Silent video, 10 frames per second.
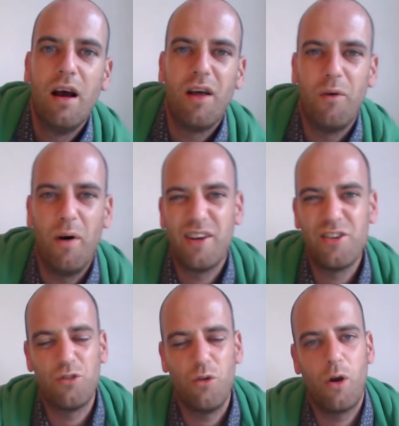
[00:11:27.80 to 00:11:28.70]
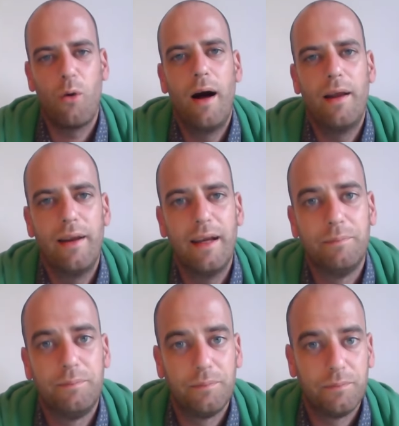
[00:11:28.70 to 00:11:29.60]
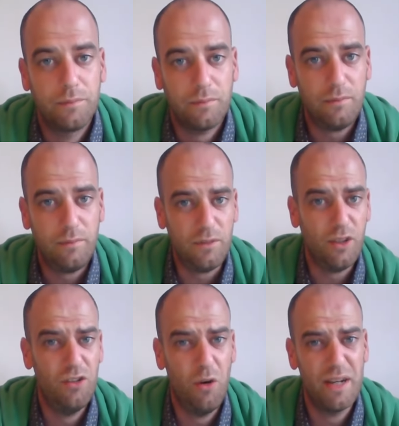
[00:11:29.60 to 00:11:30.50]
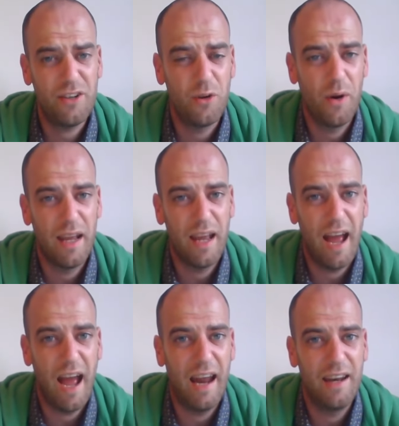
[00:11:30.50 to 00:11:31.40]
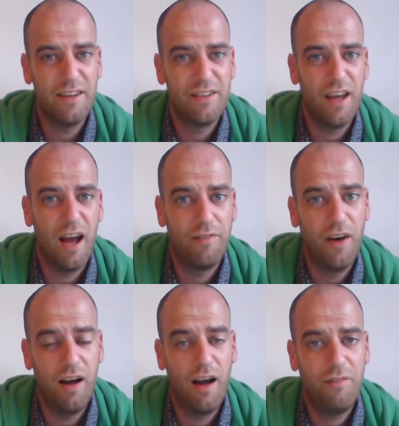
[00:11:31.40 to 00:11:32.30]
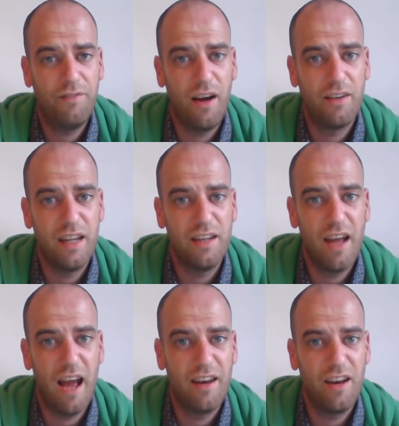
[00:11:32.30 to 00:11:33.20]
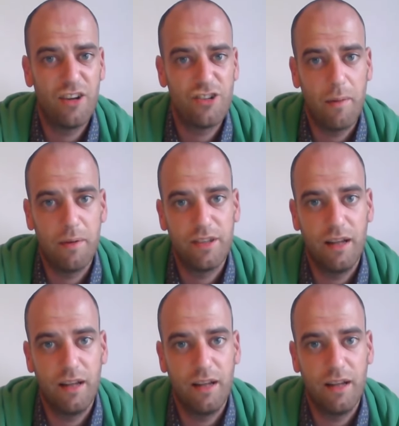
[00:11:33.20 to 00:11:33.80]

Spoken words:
I thought, well, I could just do it quietly. So I went to do it. And I farted and I shat myself.